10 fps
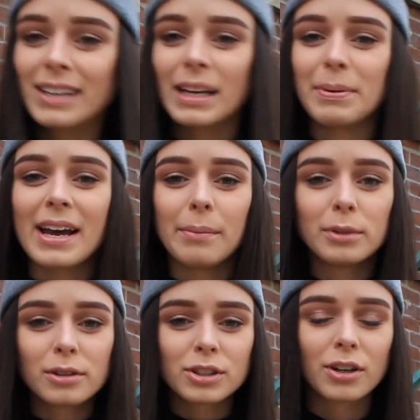except he had a
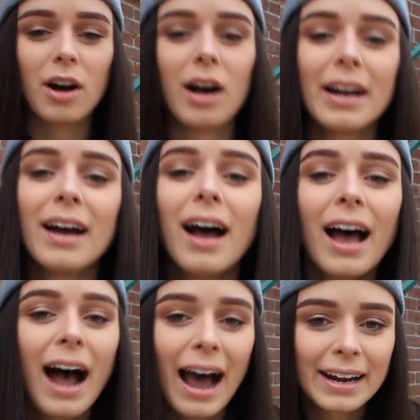blue shirt on.
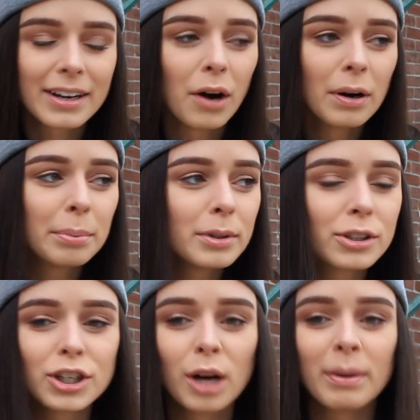I didn't know it a
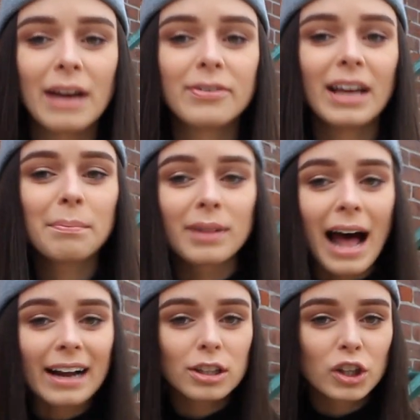blue shirt, but I feel like
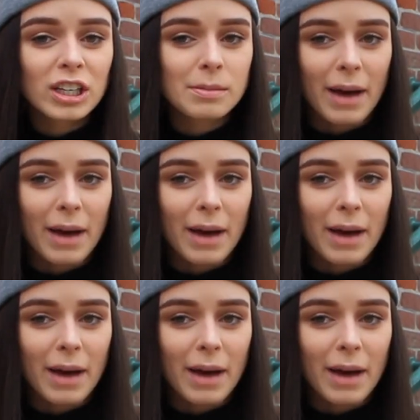black looks